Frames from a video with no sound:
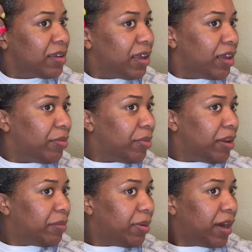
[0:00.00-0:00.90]
helping
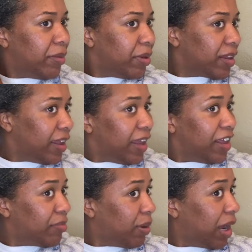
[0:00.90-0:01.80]
it pop like that.
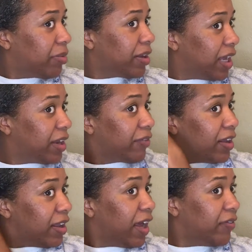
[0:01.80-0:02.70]
It's probably not
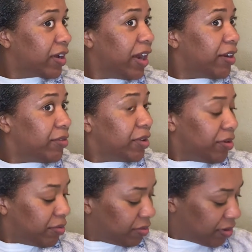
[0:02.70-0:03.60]
the avocado
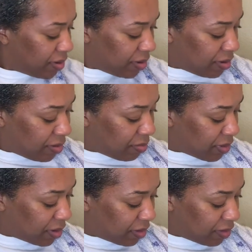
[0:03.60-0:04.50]
though,
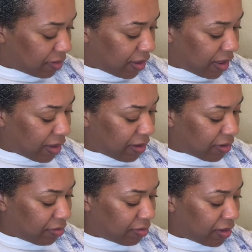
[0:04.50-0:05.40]
because I
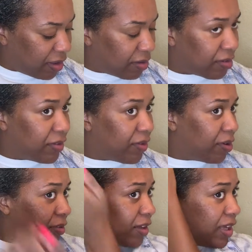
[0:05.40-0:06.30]
use that other stuff all
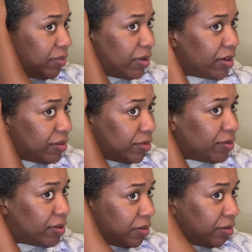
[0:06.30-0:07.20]
the time and it don't do
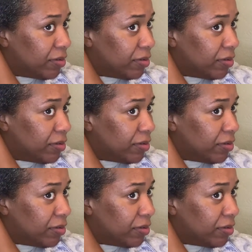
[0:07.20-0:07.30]
this.